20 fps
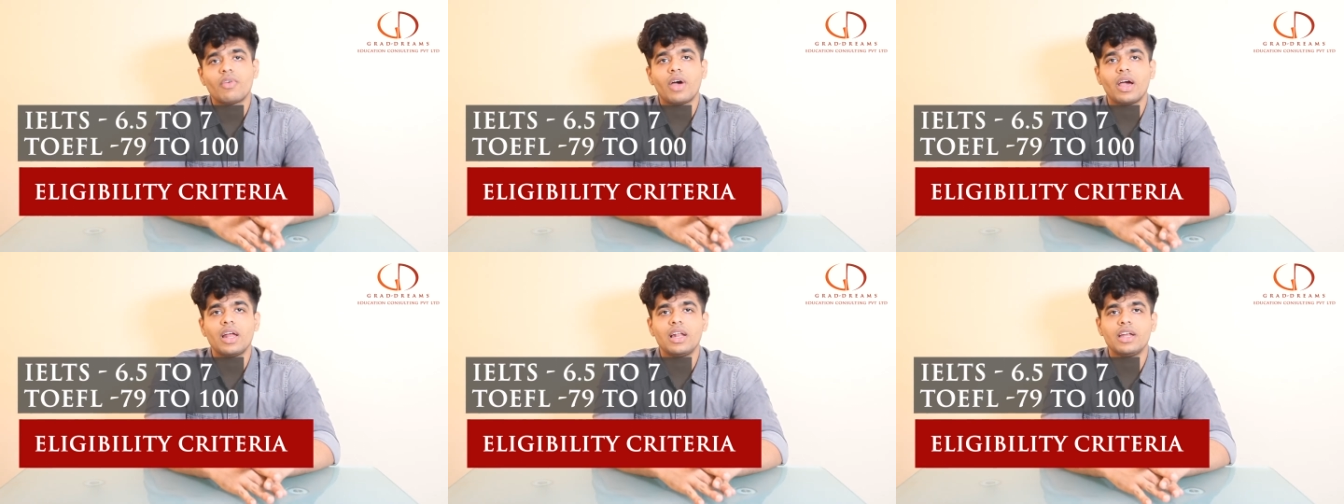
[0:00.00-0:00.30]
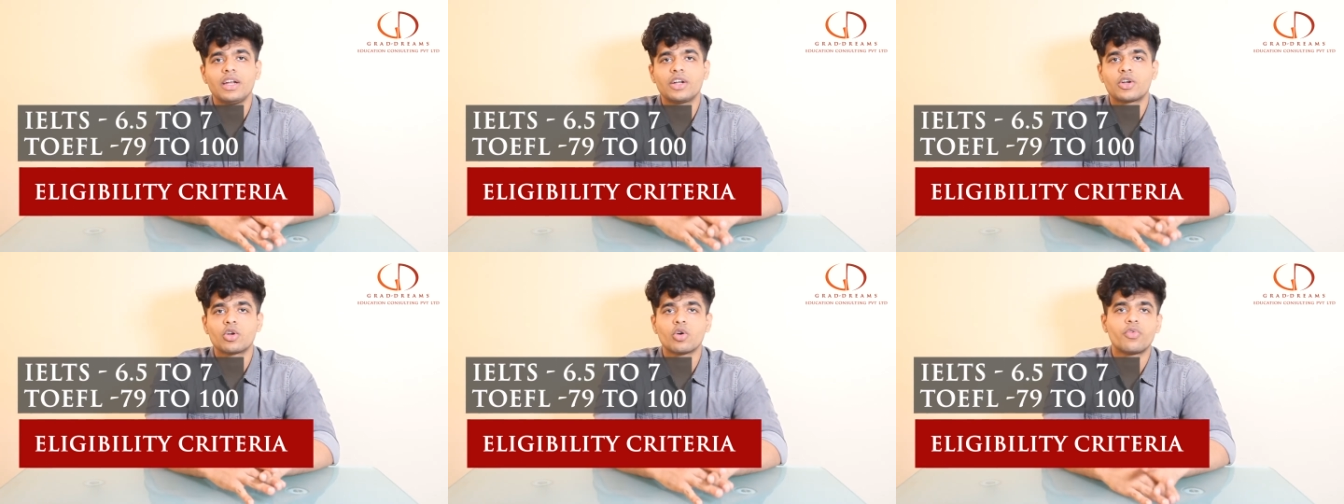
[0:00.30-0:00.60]
While
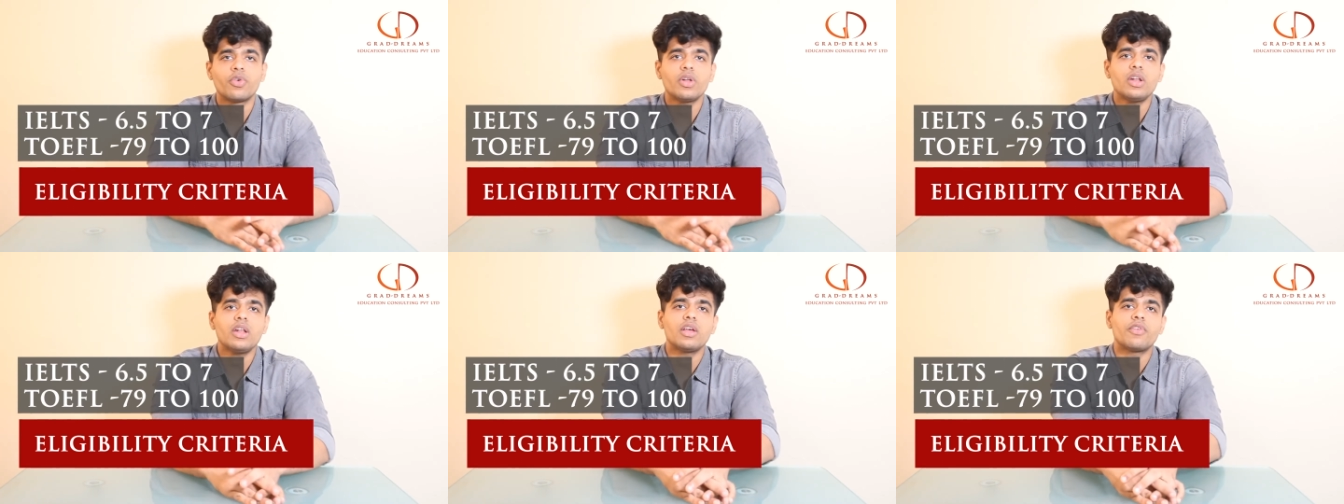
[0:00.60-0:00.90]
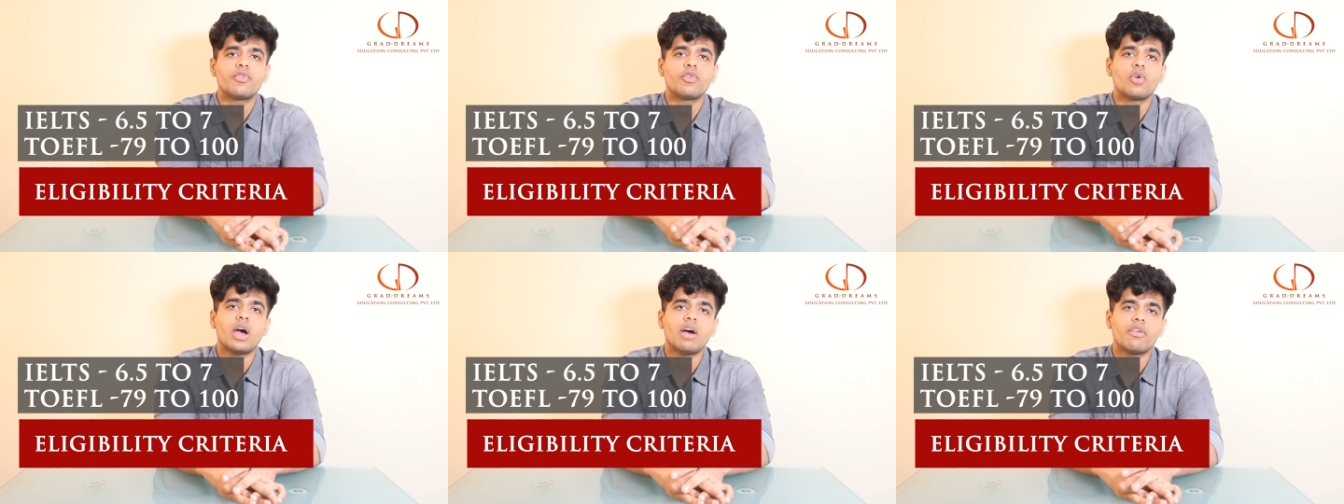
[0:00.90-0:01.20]
in TOEFL,
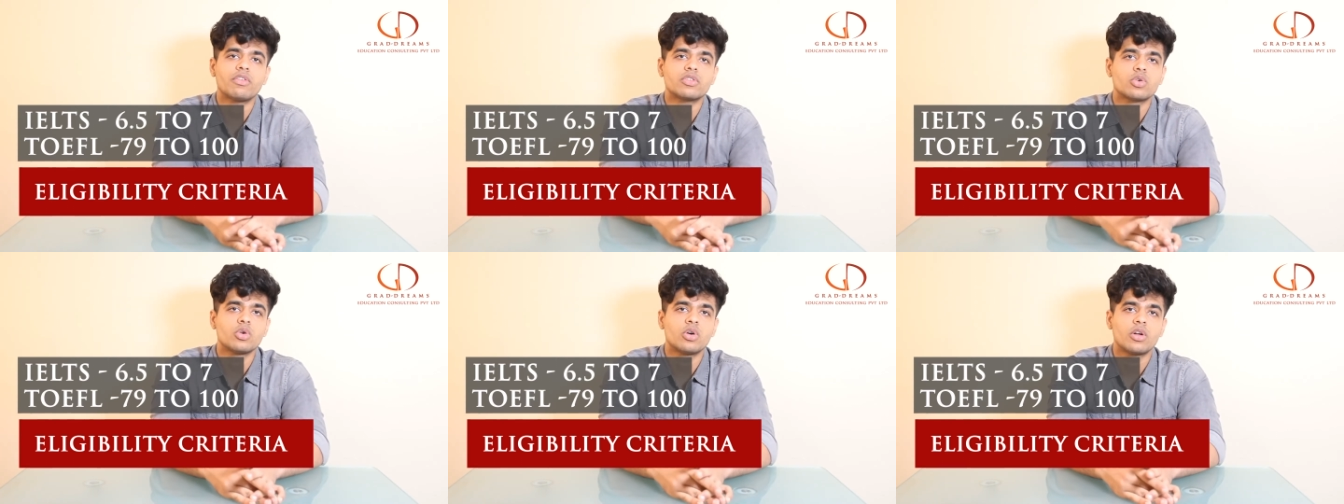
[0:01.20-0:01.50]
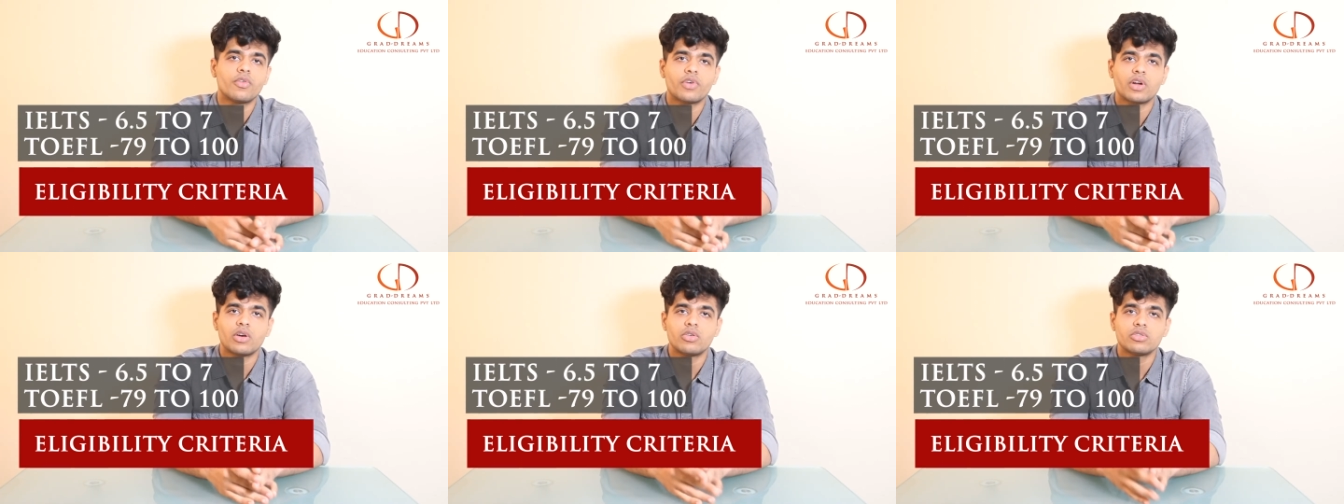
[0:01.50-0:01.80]
if you have a
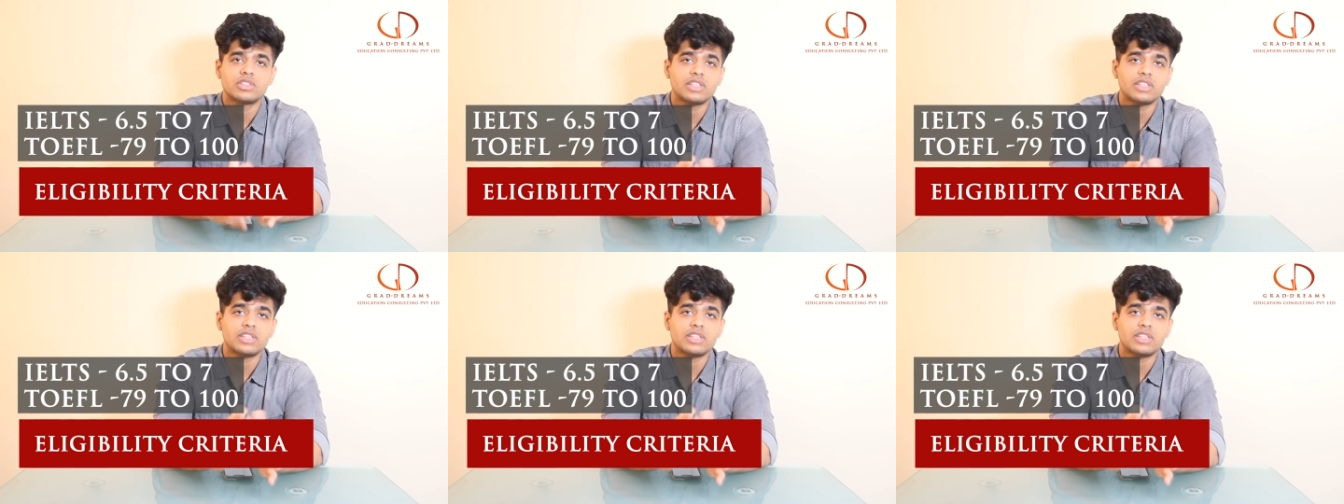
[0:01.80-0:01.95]
score of around